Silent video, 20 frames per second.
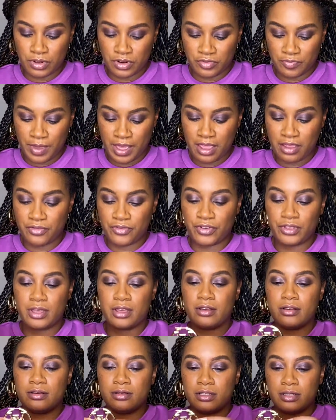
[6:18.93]
have paid for
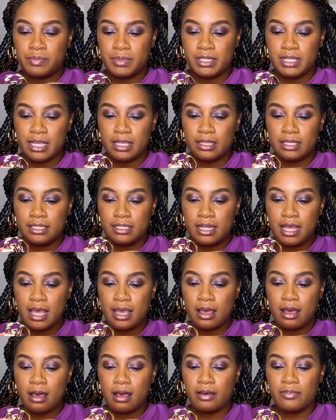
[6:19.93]
those. Let me take this
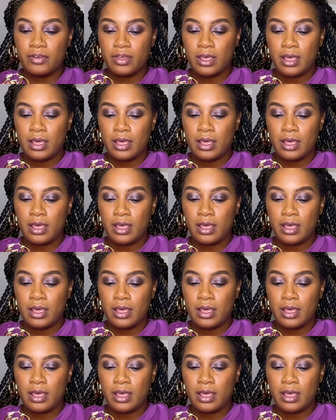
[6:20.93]
tag off.